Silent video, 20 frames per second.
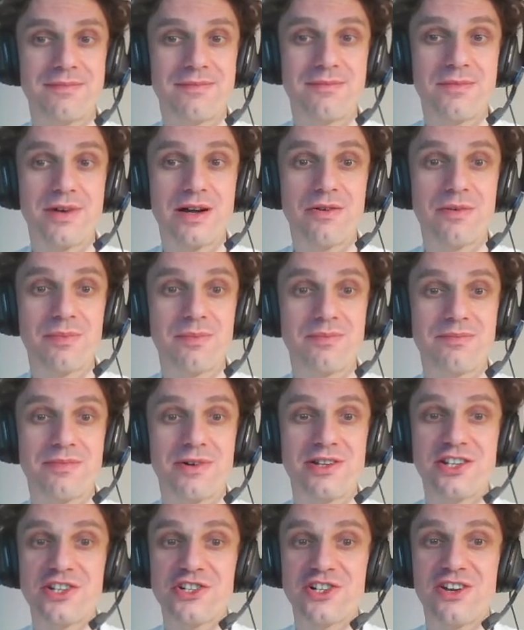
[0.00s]
our
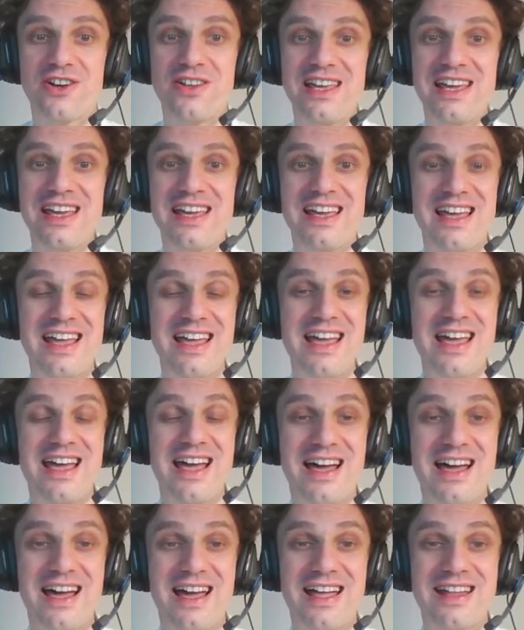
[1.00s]
Polish colleague.
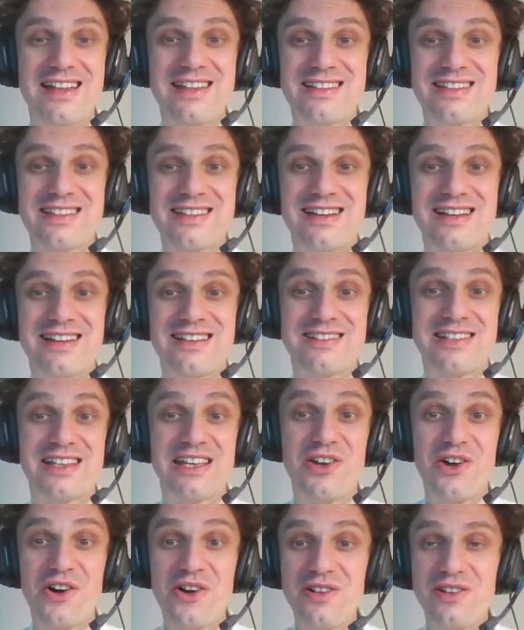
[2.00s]
And the
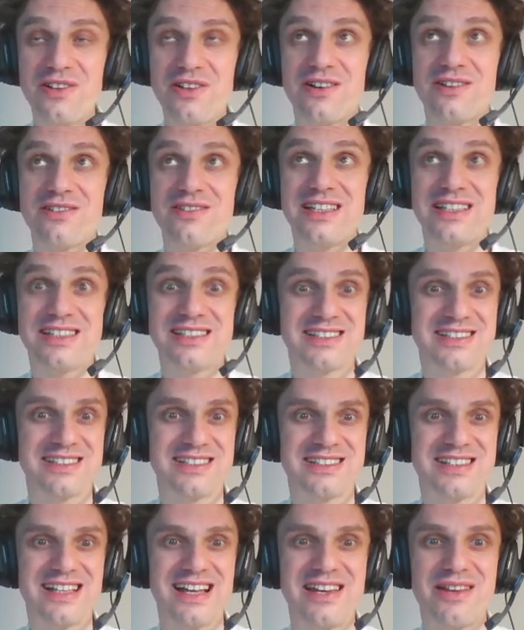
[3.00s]
goal of this
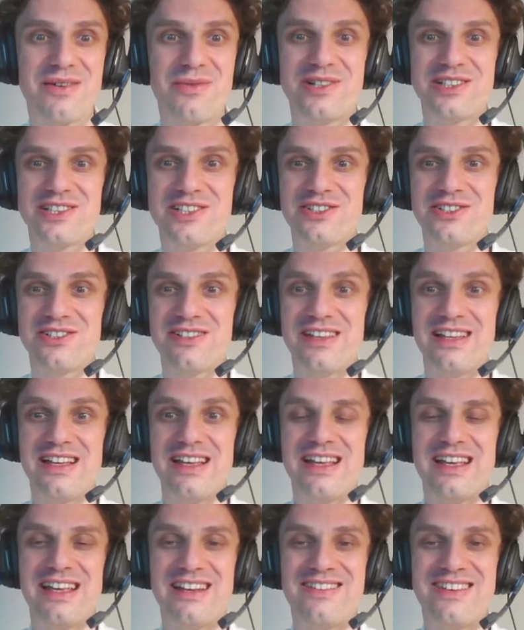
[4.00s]
study was to
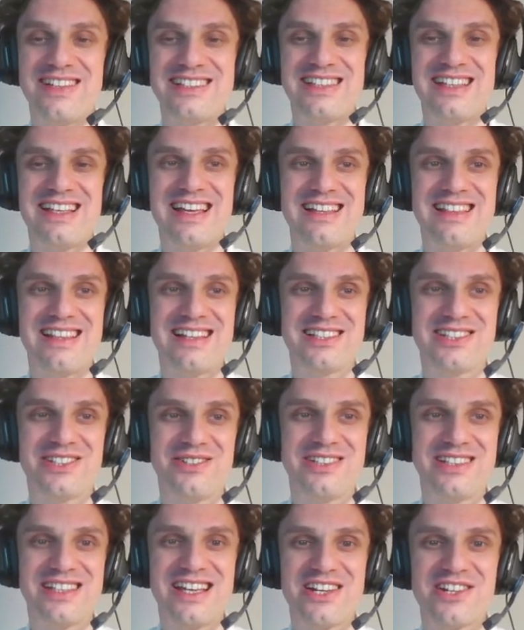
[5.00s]
investigate the
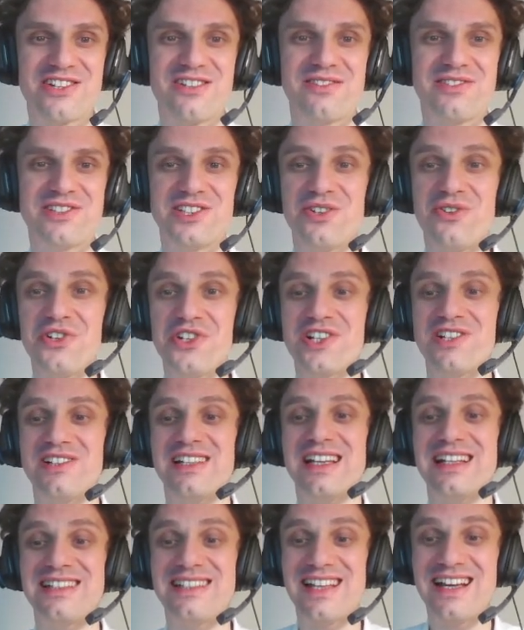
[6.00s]
association of social
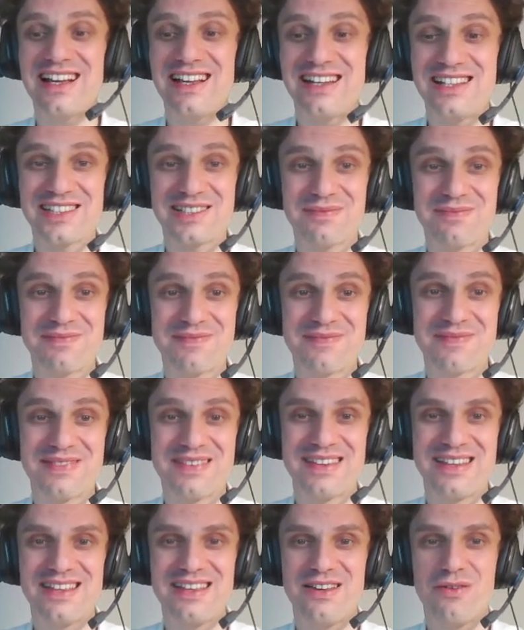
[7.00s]
antagonism
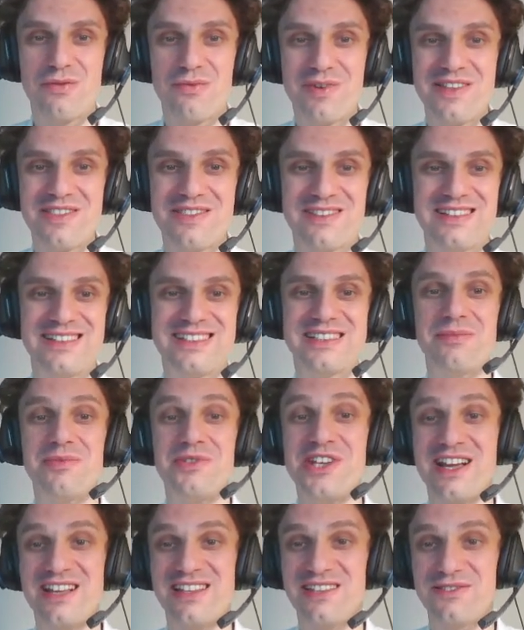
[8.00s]
with
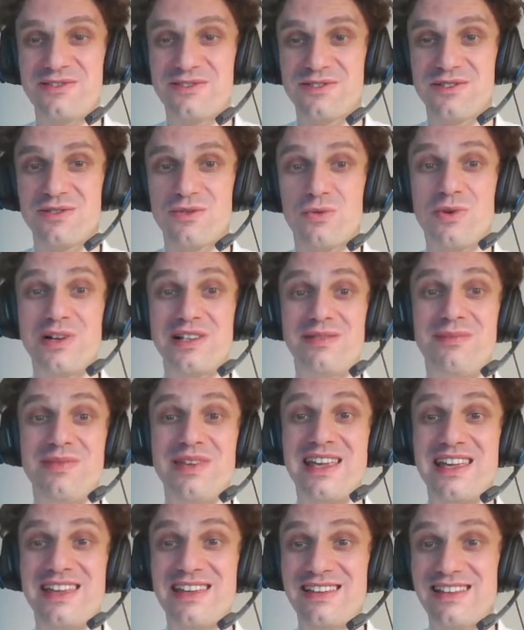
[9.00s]
subjective
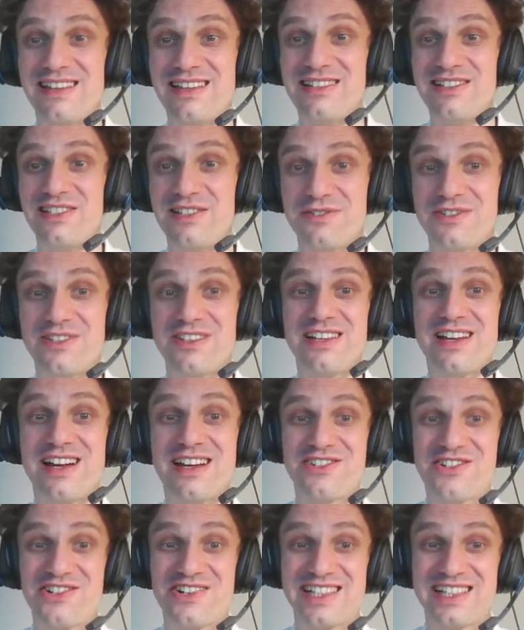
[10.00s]
well-being in different
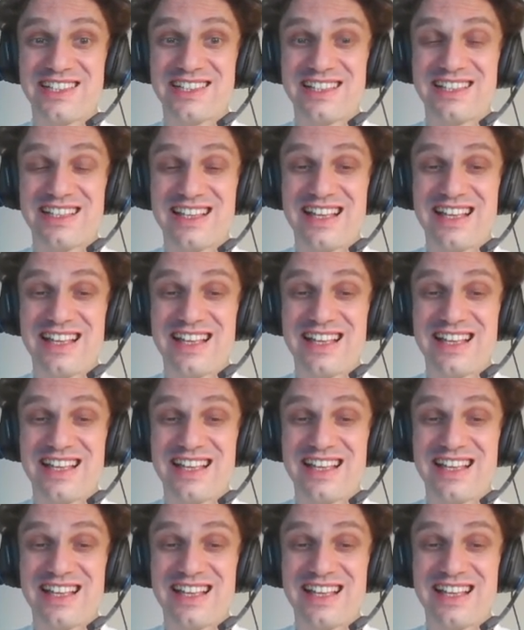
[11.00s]
countries.